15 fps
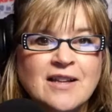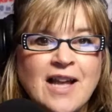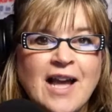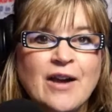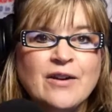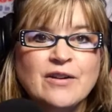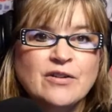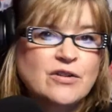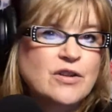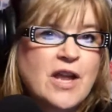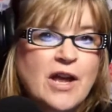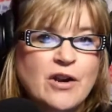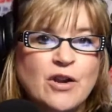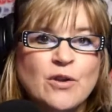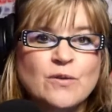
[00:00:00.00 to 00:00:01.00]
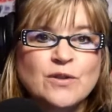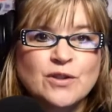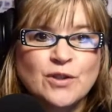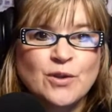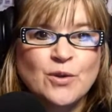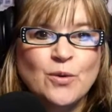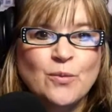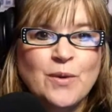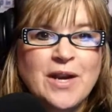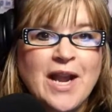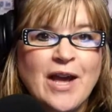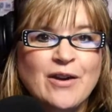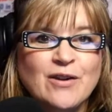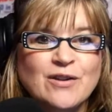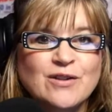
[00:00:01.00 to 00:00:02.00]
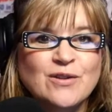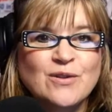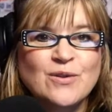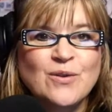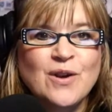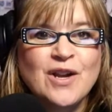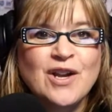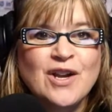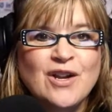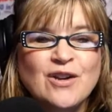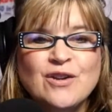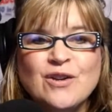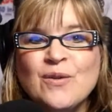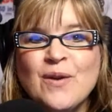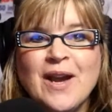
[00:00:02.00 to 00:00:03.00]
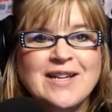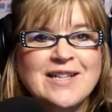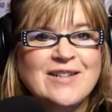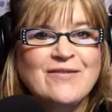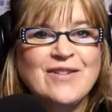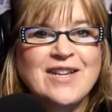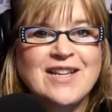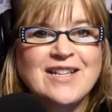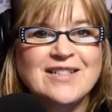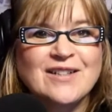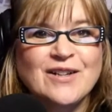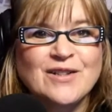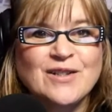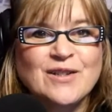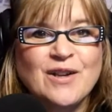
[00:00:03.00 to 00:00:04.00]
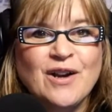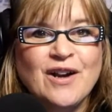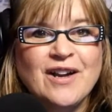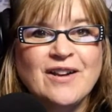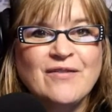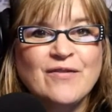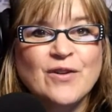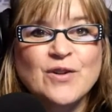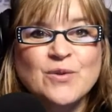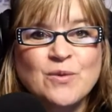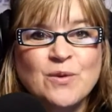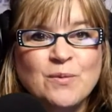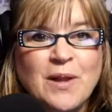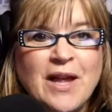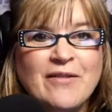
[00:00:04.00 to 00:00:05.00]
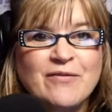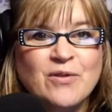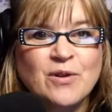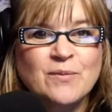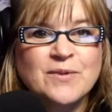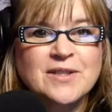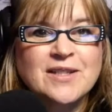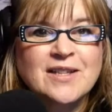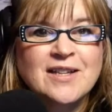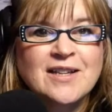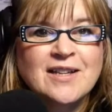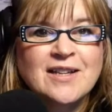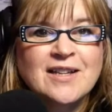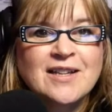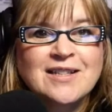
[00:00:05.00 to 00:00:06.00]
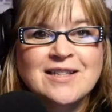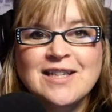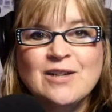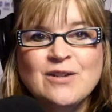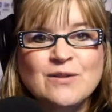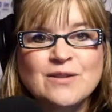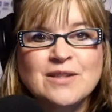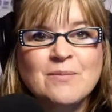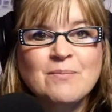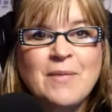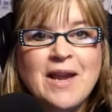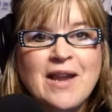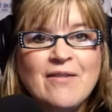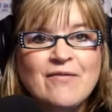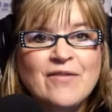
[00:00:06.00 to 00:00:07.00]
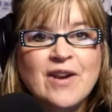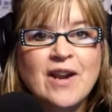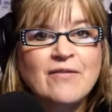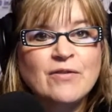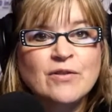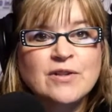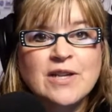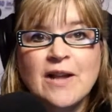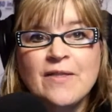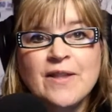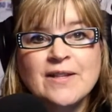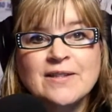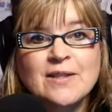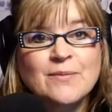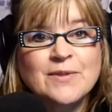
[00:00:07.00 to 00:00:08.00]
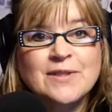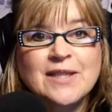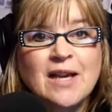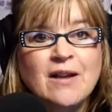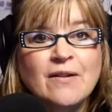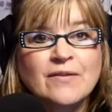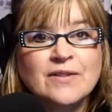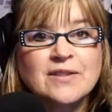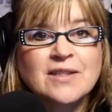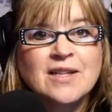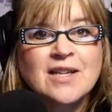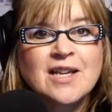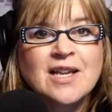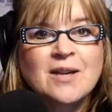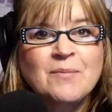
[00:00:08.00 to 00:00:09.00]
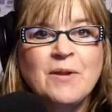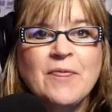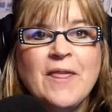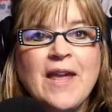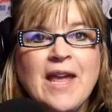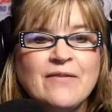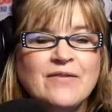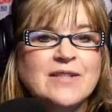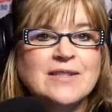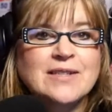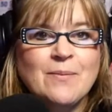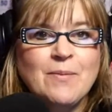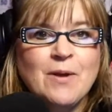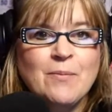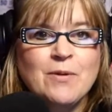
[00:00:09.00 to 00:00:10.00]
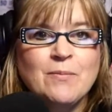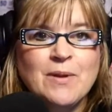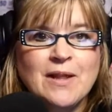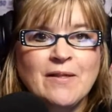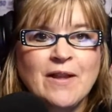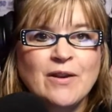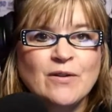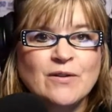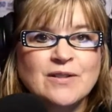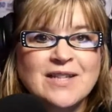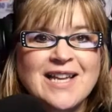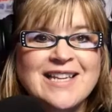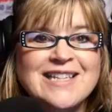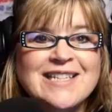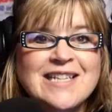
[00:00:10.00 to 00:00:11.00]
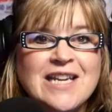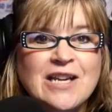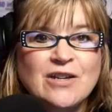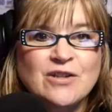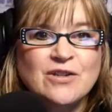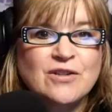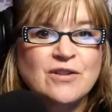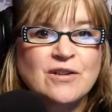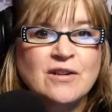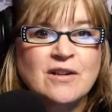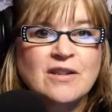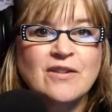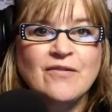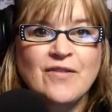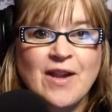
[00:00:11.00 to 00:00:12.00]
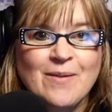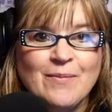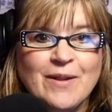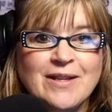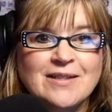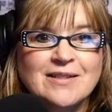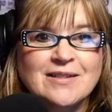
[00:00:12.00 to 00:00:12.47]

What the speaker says: to use Zoom and how to do new activities on virtual platforms. Teachers that may have never done this themselves, but they have to step up and be leaders and teach the families